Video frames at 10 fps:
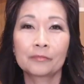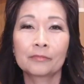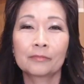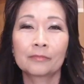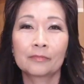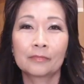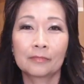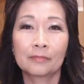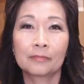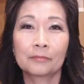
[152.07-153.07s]

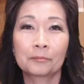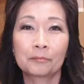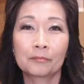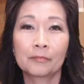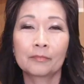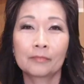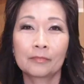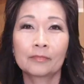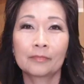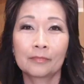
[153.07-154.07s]

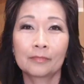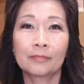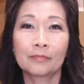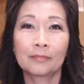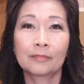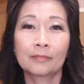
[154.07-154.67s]
The person shown says nothing.